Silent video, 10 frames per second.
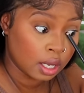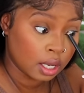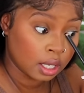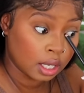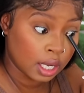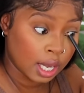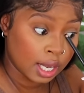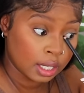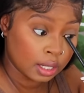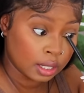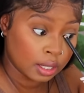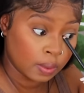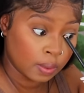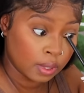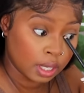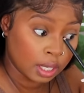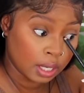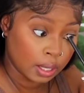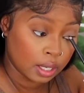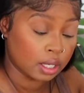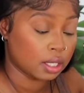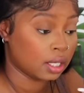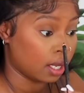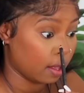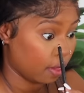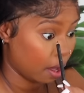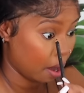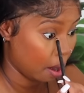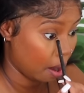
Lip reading: it ties it all in together.